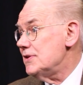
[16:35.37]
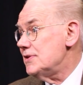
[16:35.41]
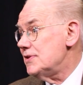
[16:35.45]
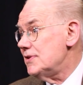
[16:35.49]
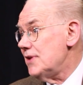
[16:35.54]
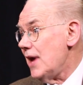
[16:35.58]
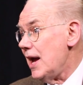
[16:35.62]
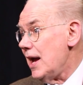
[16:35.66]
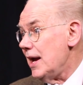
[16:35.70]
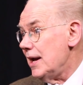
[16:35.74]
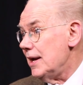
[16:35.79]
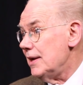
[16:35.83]

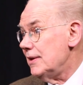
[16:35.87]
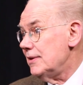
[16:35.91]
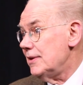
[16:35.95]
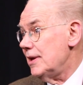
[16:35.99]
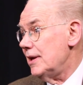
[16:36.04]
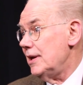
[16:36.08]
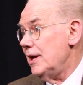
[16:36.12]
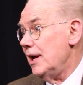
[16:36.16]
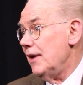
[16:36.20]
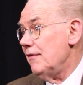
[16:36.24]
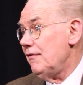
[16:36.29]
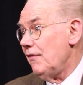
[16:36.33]
say
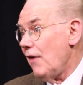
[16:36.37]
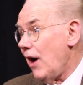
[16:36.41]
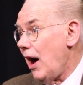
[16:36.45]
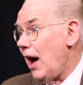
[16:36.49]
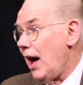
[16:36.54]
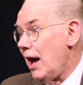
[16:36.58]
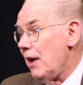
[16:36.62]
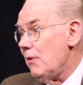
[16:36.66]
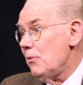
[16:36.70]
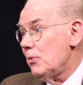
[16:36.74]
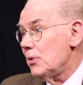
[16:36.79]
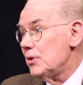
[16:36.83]
that if
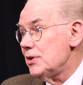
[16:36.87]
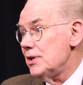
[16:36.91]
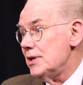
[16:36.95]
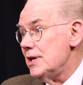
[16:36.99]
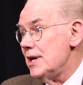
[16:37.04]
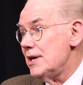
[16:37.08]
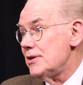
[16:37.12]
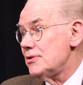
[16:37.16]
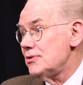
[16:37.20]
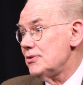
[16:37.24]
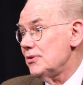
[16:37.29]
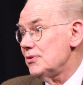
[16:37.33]
I were the
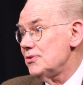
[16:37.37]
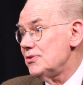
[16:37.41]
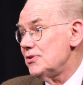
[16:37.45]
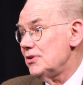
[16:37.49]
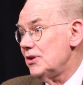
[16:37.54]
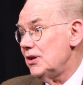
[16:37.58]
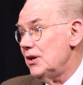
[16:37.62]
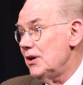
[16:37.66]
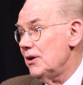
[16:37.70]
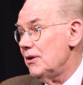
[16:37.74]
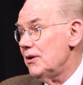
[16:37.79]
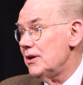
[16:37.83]
national
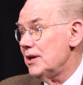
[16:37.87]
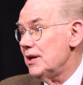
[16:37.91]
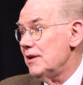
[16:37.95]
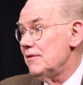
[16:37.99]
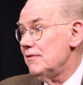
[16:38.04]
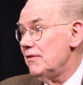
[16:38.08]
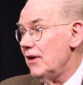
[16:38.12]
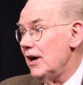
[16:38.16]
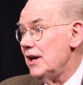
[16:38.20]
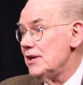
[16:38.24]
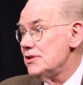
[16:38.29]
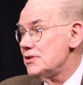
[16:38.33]
security
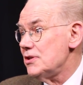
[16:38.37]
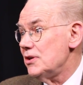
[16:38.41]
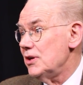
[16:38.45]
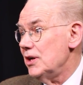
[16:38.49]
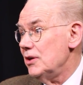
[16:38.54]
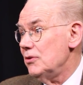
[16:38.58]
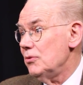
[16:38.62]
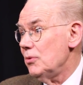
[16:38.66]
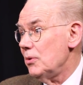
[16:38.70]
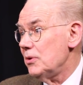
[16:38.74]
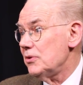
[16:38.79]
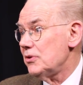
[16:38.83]
advisor
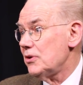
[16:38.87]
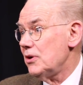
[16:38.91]
in North